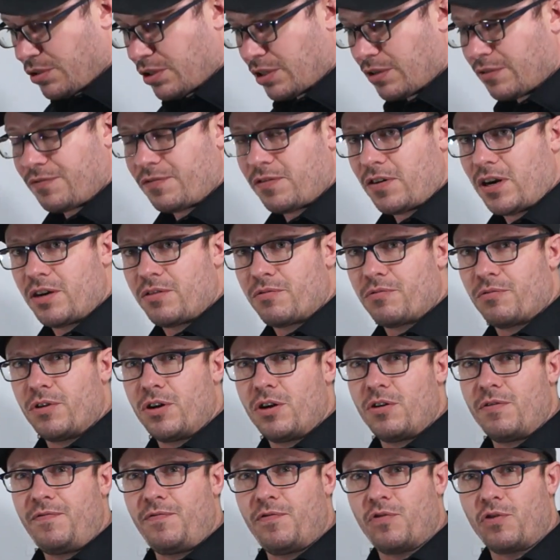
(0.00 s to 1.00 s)
the front
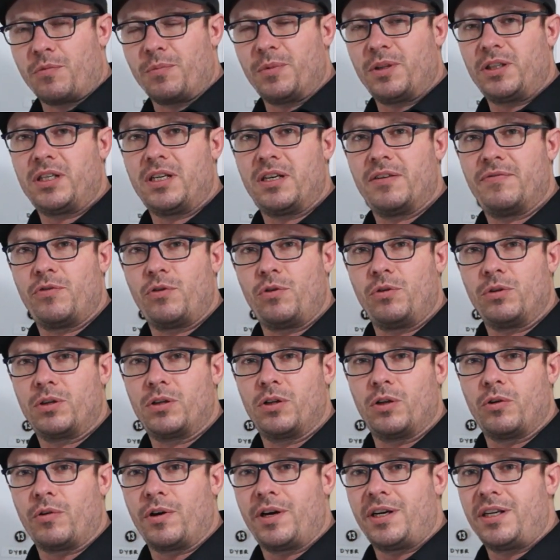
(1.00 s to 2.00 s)
row, formerly of Old
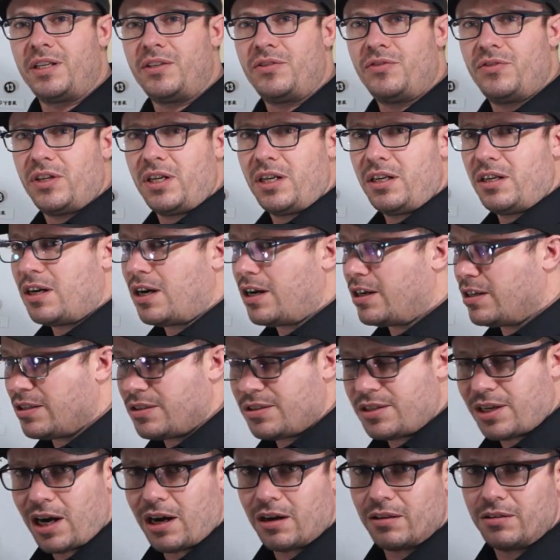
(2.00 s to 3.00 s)
Glory DC. Not
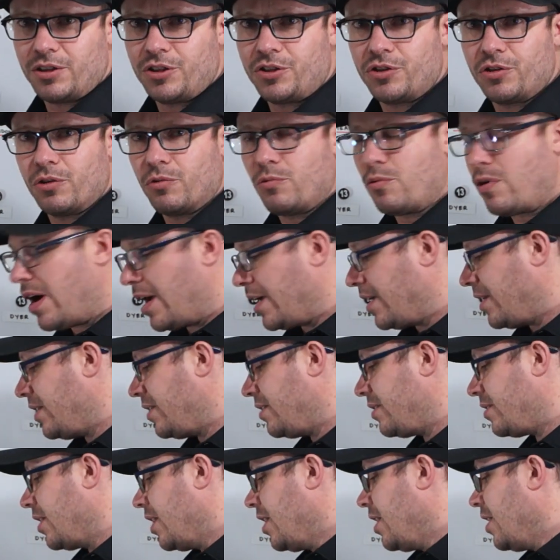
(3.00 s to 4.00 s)
entirely sure why
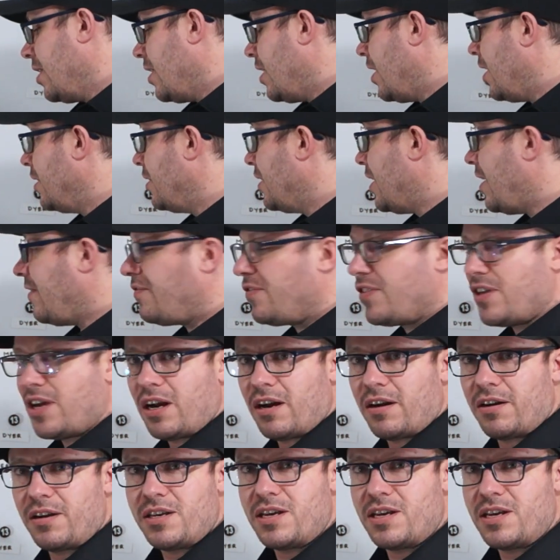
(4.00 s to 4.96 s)
he's left there. A